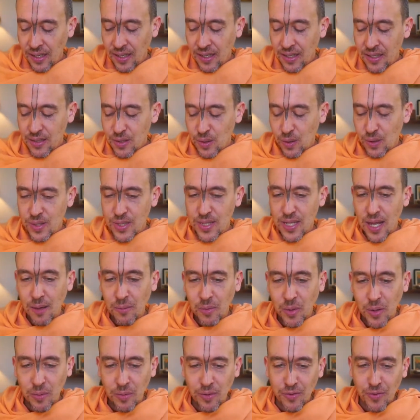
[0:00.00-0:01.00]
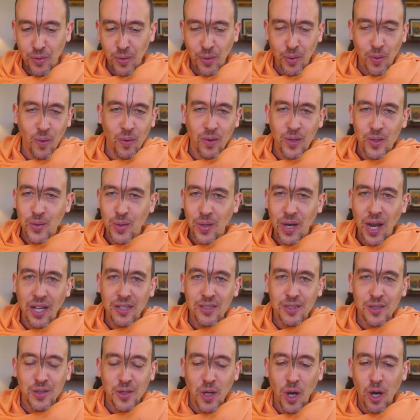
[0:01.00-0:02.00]
So in summary, before going to
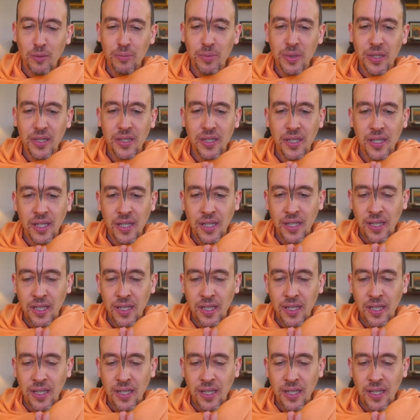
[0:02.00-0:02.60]
another topic,